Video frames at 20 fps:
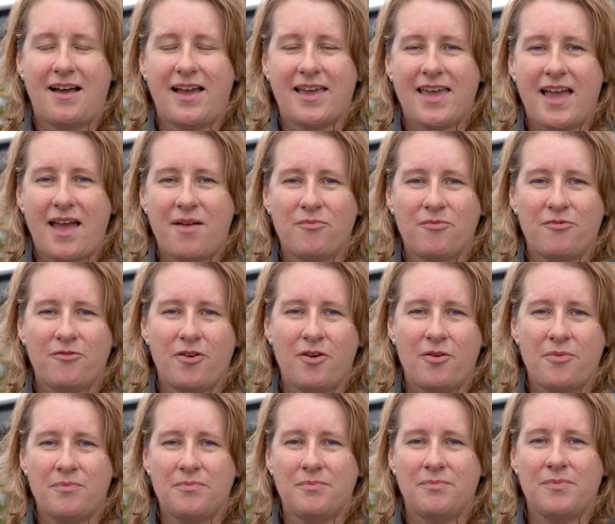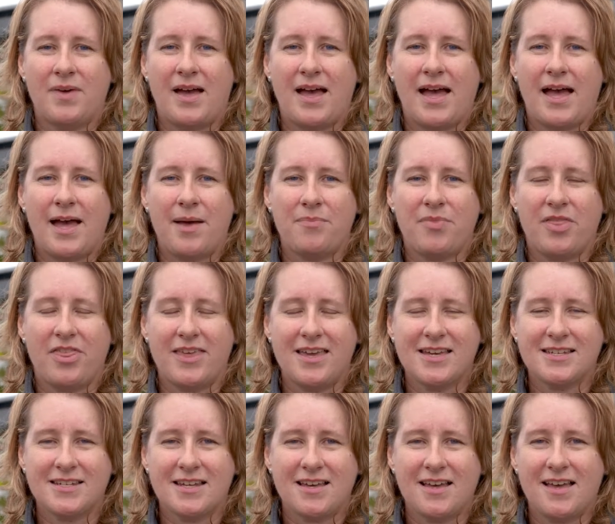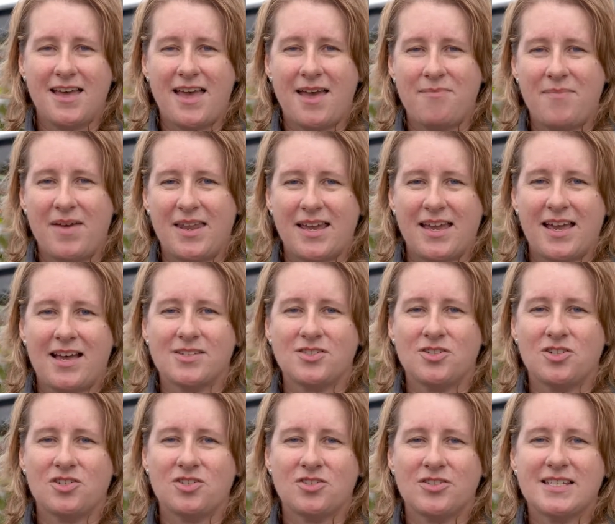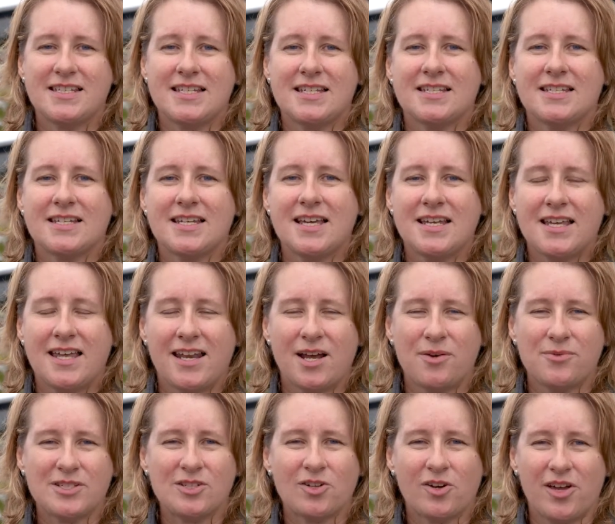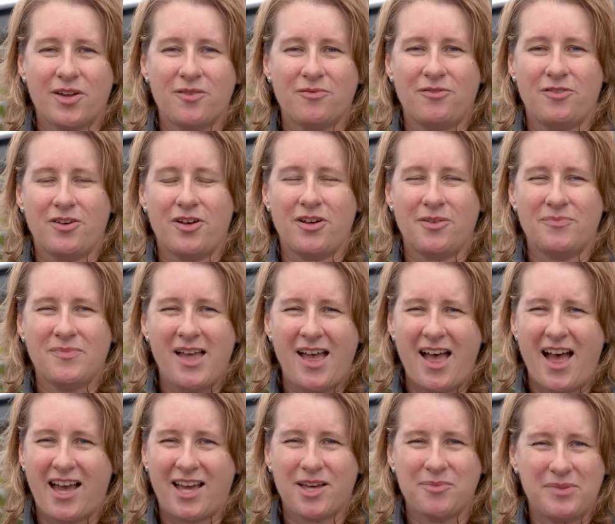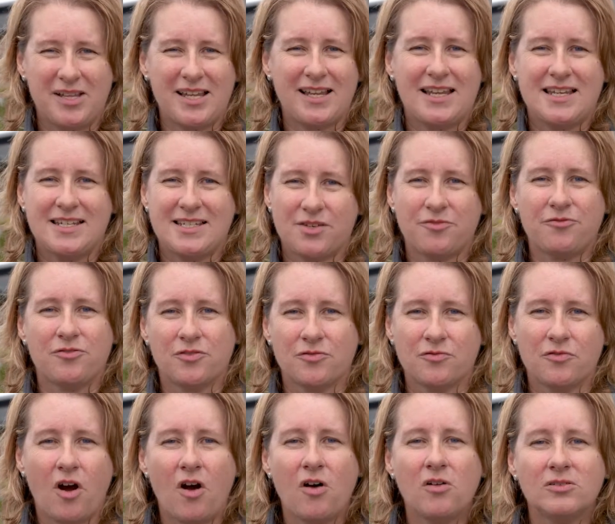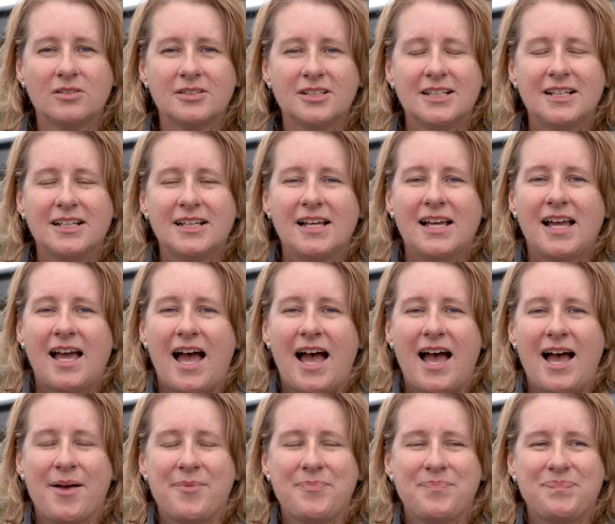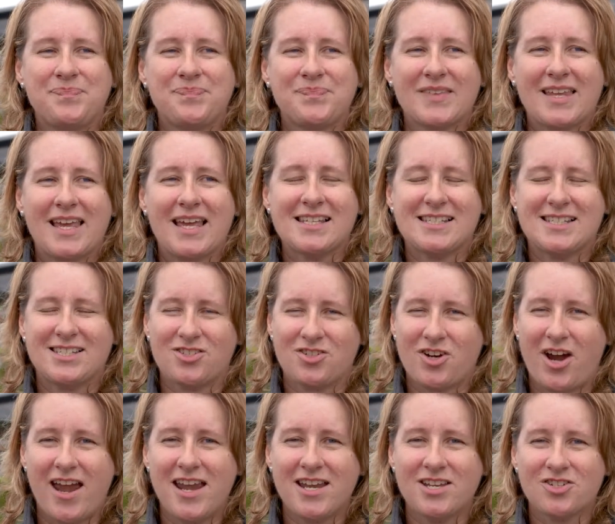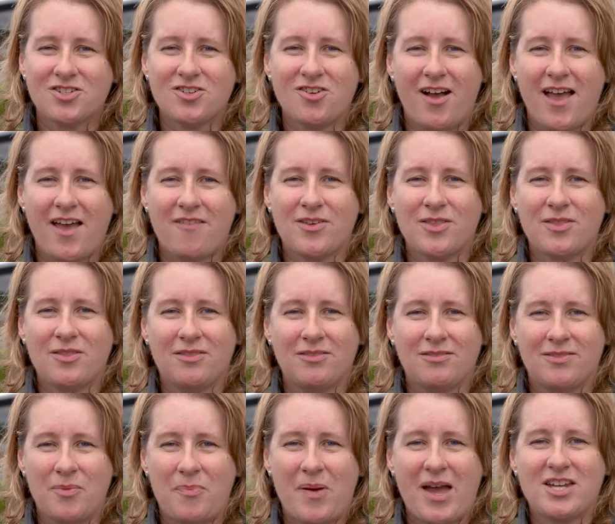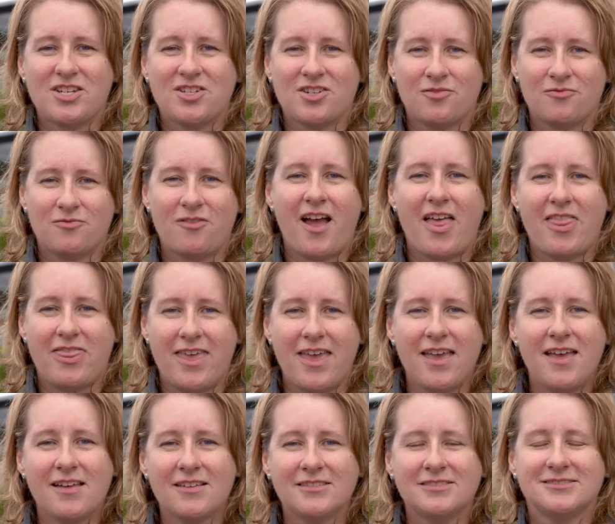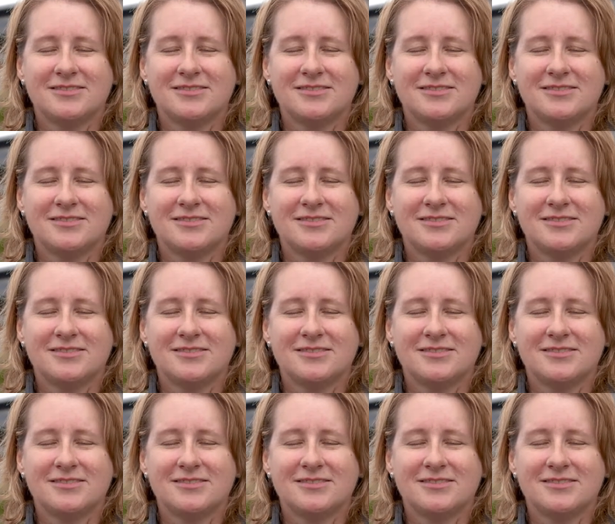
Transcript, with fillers: I came from um, theatre at Manukau Surgery Centre and I was looking for a completely different role. Um, it's strange not having the patient right there.